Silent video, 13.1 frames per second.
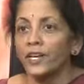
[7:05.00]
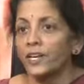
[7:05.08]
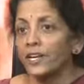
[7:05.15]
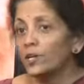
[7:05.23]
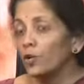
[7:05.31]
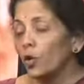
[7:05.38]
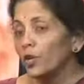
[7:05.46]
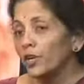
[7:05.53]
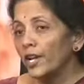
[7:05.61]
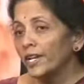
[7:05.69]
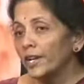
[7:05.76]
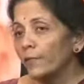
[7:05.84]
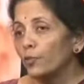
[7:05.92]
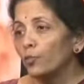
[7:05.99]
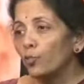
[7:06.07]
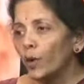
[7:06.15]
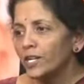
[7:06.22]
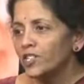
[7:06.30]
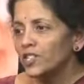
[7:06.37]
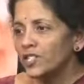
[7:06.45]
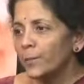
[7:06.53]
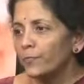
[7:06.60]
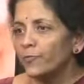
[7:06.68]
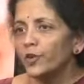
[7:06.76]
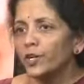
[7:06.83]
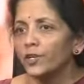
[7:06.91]
they did not take even one
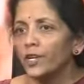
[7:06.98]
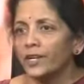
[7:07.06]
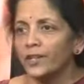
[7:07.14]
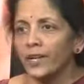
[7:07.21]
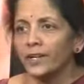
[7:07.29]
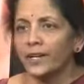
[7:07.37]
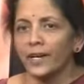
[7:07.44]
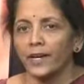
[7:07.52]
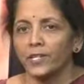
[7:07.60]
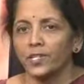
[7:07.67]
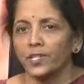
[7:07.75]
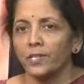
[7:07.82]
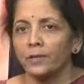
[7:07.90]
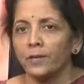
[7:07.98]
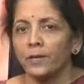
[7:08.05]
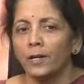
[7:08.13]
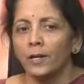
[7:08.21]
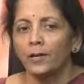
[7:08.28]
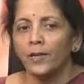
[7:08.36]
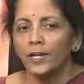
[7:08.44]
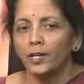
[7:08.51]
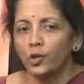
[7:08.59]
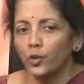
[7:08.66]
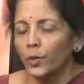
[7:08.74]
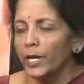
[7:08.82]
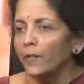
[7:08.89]
step further in that direction. That
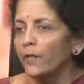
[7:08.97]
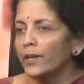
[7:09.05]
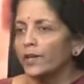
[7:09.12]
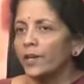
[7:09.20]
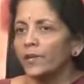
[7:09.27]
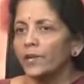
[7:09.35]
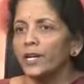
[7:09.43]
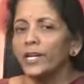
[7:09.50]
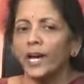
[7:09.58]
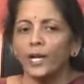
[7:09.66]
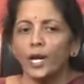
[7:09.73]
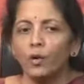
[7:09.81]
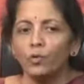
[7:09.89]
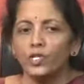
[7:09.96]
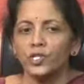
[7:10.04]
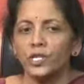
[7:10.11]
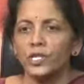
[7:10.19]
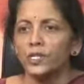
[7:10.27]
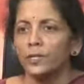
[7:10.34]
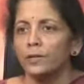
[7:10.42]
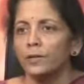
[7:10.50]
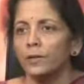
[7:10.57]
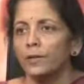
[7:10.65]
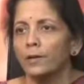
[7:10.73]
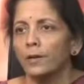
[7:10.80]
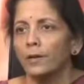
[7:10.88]
today when they really announced it,
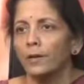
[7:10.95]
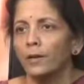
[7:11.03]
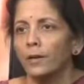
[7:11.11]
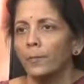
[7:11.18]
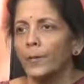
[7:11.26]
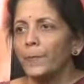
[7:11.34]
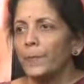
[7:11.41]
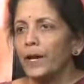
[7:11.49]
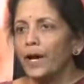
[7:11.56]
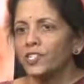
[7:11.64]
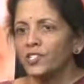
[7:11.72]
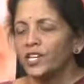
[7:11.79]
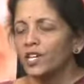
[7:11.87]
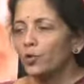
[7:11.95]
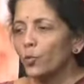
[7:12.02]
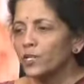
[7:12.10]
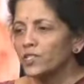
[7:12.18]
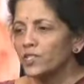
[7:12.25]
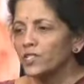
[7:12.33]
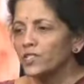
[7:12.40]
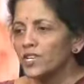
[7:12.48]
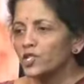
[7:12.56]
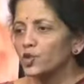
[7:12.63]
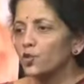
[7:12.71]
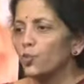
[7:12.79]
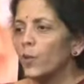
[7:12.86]
people are asking questions
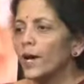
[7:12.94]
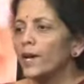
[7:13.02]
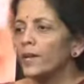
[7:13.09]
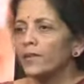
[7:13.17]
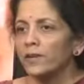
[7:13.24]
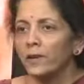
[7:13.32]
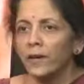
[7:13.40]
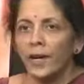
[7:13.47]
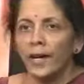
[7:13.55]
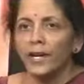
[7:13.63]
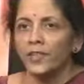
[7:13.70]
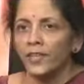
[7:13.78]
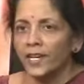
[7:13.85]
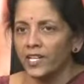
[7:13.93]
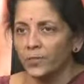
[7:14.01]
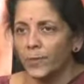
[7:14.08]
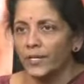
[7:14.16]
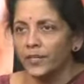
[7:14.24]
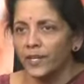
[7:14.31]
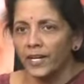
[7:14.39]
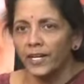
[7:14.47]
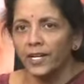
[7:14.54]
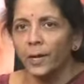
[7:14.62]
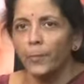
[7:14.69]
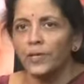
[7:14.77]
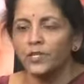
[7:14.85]
as to where anything has been
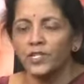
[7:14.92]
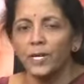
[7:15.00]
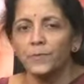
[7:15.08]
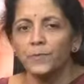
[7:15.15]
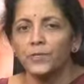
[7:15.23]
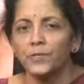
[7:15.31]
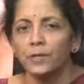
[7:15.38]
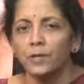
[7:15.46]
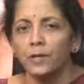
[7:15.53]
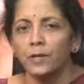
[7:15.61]
taken up as steps.